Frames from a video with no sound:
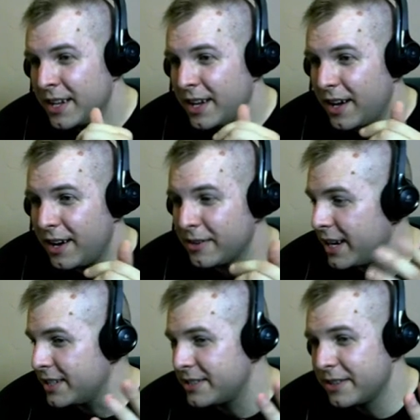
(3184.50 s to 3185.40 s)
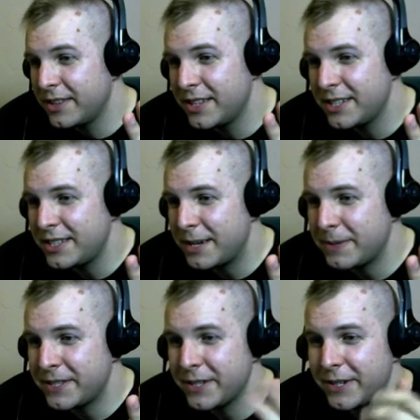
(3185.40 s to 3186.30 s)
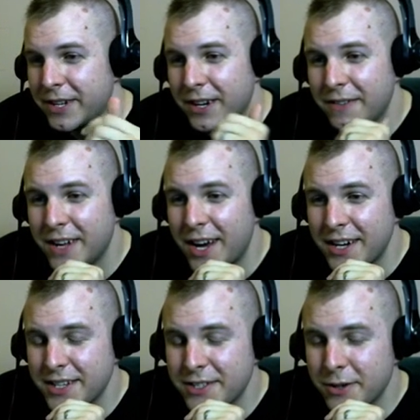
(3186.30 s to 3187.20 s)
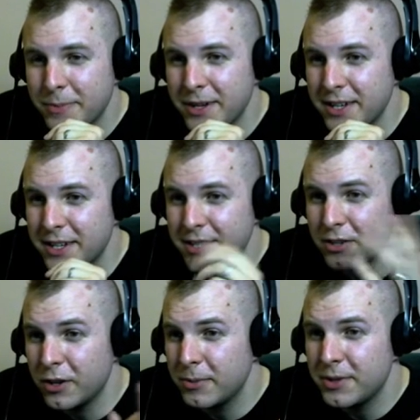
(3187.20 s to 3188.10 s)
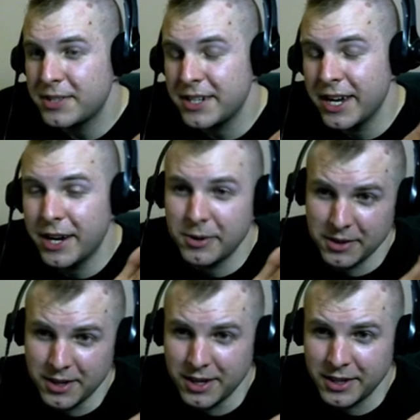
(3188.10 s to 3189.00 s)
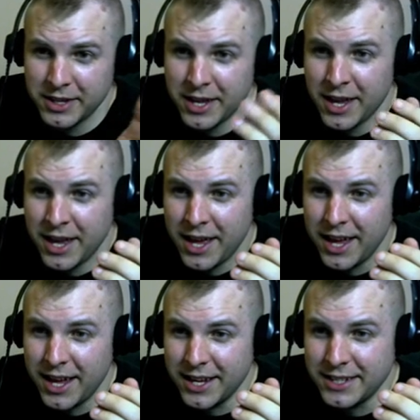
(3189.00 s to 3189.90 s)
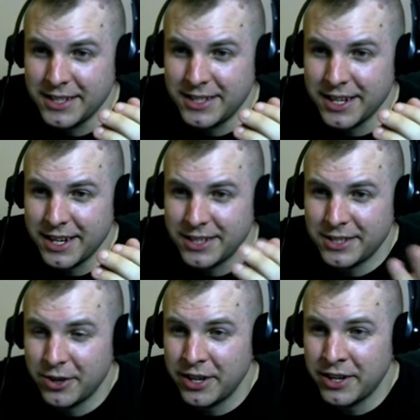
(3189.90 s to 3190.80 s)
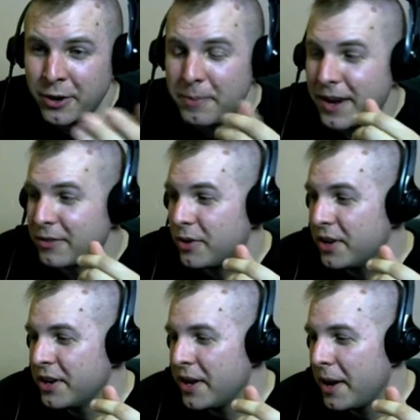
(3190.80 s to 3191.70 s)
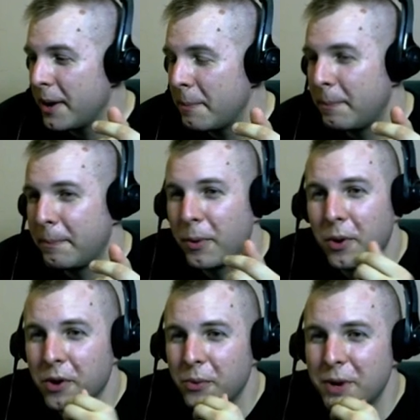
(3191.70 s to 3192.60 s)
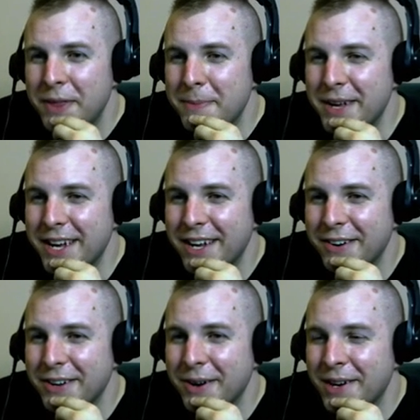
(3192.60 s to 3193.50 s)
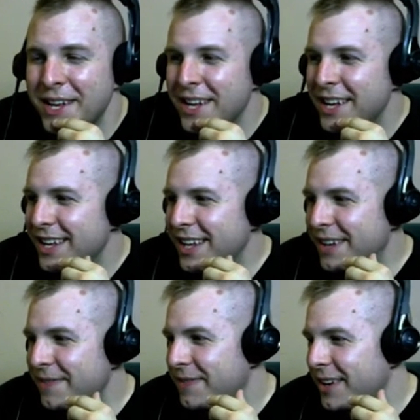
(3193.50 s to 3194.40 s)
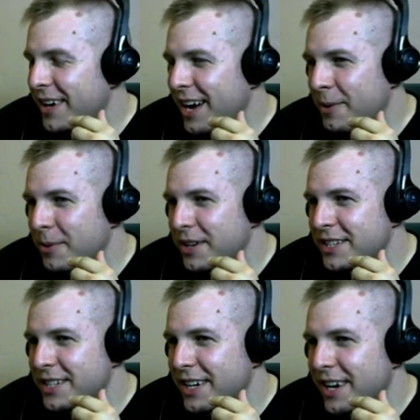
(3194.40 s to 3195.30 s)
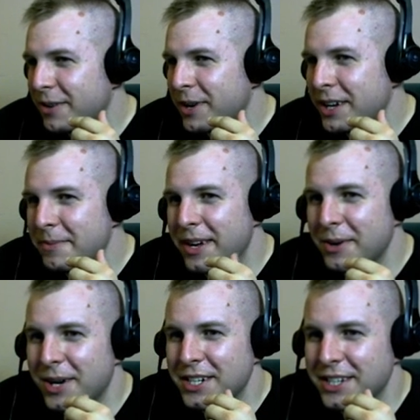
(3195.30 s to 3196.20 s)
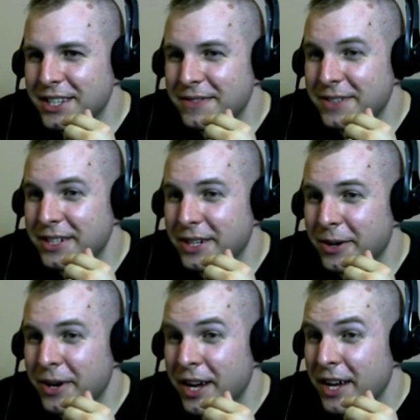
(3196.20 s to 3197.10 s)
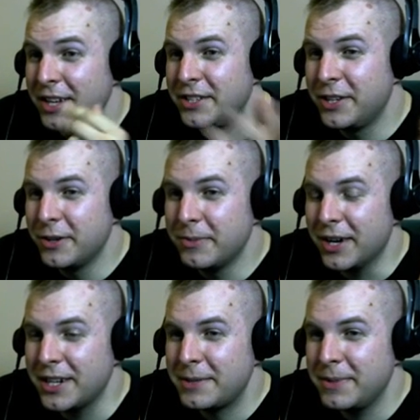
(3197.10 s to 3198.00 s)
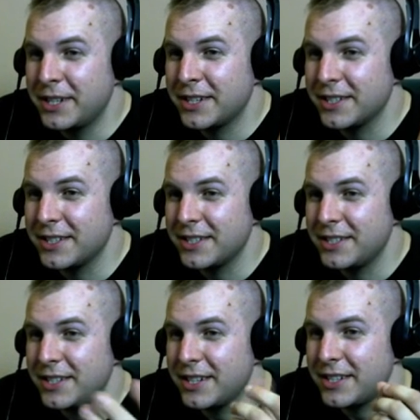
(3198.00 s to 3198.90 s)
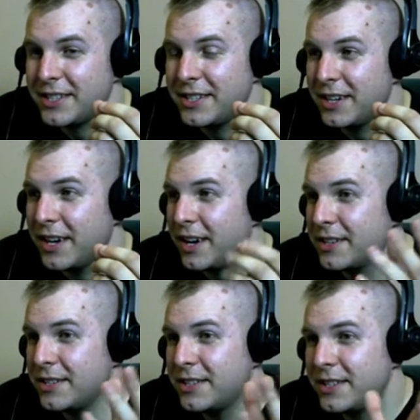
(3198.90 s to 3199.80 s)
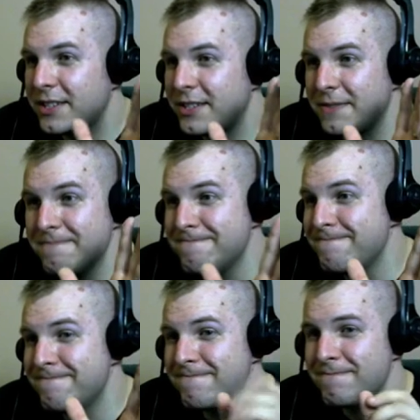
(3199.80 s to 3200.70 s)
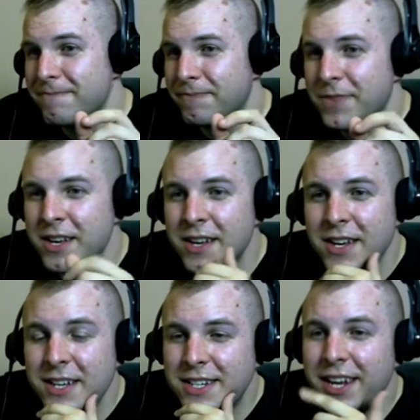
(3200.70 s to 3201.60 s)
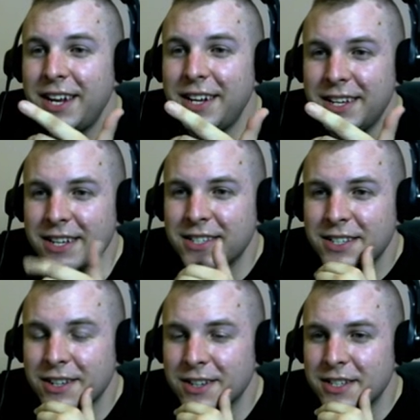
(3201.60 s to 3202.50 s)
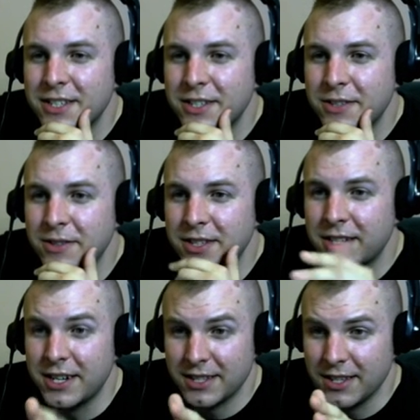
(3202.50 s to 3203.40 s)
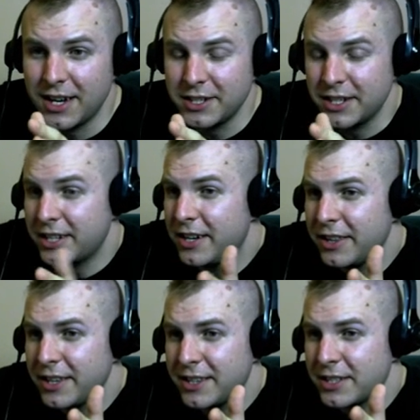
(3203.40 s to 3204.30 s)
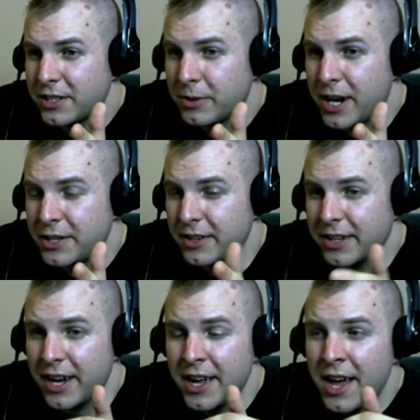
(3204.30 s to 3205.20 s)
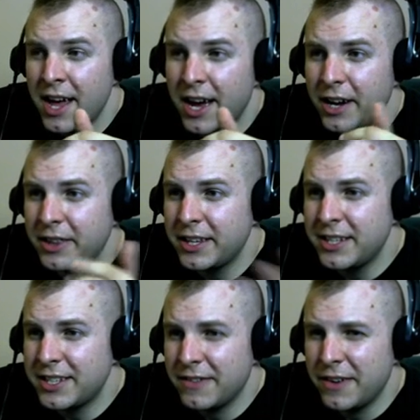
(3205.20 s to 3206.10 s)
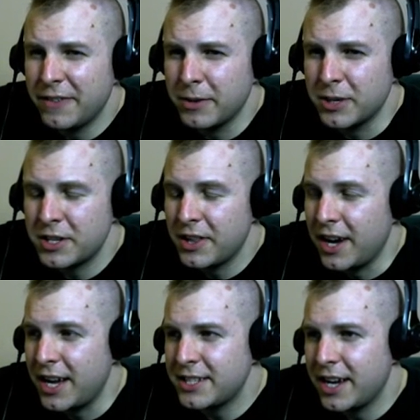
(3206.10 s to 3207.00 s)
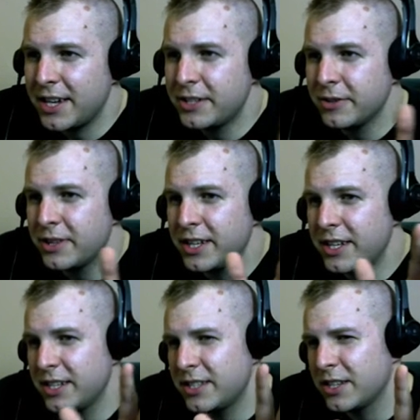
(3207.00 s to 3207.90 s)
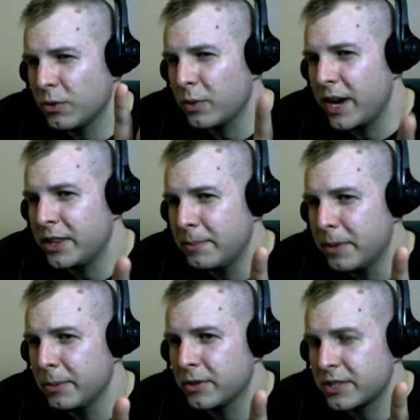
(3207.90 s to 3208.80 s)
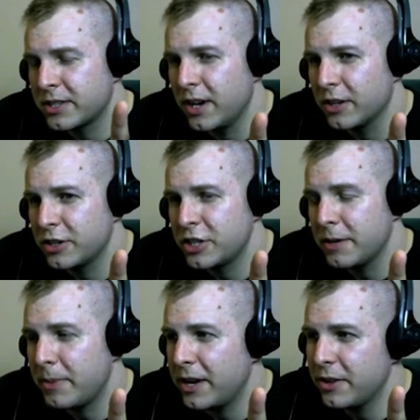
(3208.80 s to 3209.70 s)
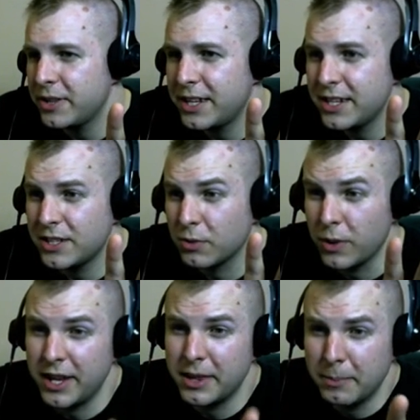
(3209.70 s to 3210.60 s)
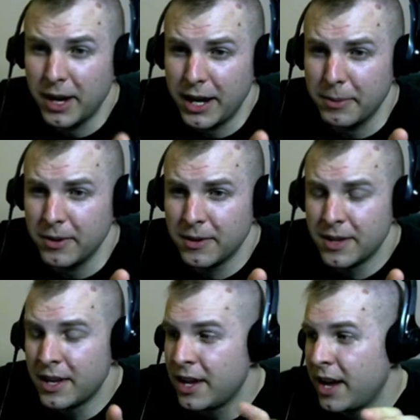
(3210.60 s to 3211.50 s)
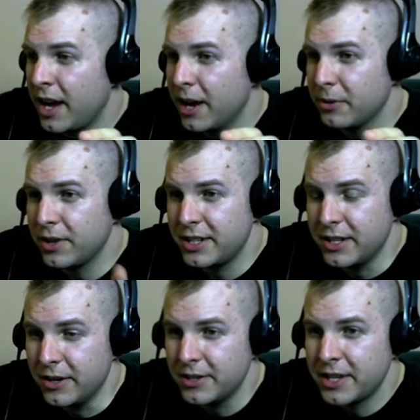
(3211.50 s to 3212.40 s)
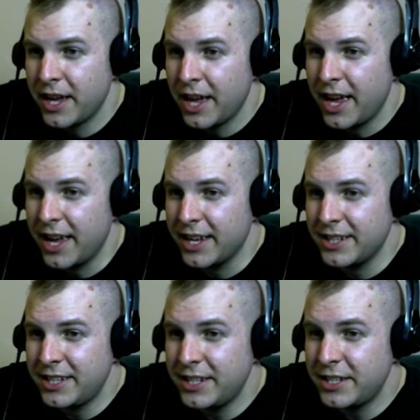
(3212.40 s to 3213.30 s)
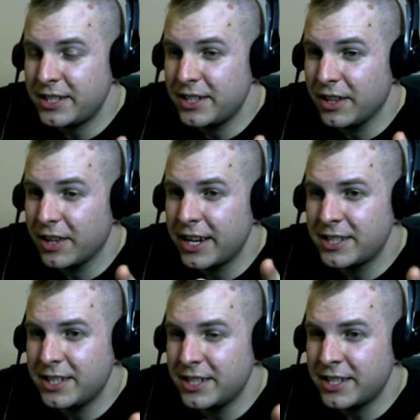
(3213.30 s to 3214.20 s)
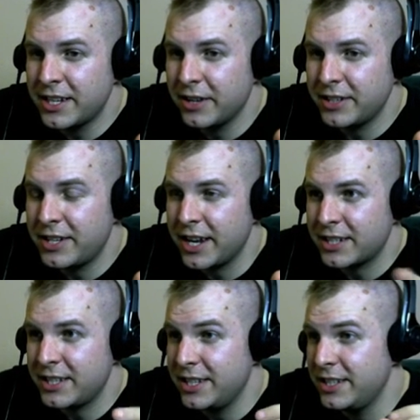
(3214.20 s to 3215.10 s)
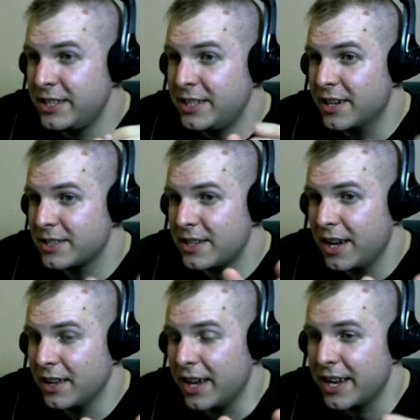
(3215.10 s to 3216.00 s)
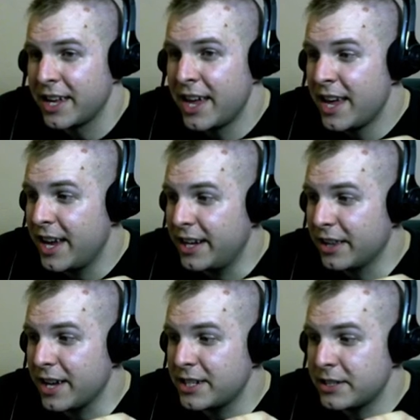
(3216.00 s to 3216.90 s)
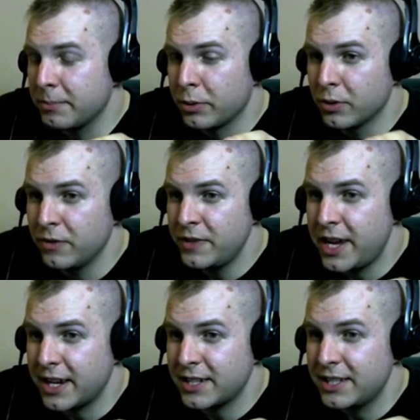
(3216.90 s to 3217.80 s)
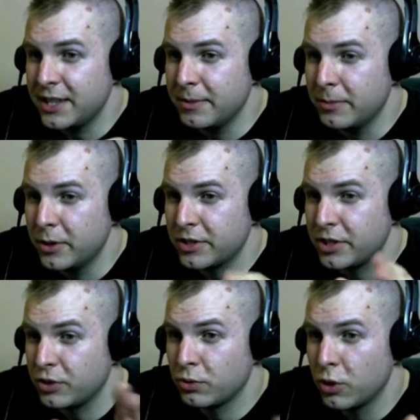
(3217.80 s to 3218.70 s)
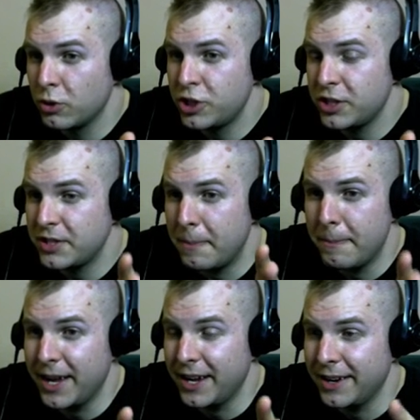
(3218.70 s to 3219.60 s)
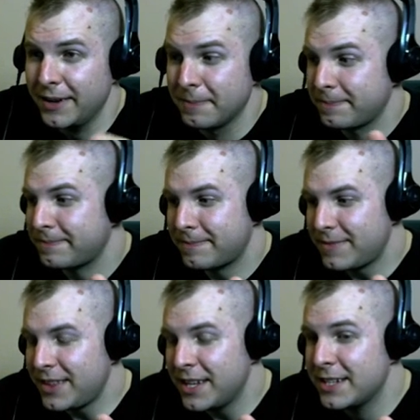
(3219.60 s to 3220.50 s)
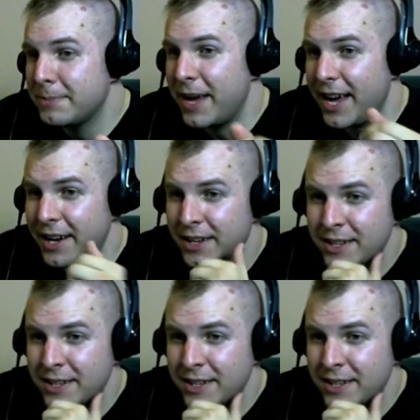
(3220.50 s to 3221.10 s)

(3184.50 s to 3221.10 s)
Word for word: All right, so this episode of God is Open is almost an hour long. And uh, so I hope everyone uh, bore with me. I don't know if uh, I would uh, recommend watching this video too much because it's just, uh, just, mm, tedious to listen to this guy's logic. I don't think this is a rational guy. I don't think he's given it very much thought. I don't think he's uh, read the biblical scholarship. I don't think he's read the Bible. I really don't. And he just likes to discount the texts he does not like, and he likes to proof texts in the most atrocious manner. It's bad.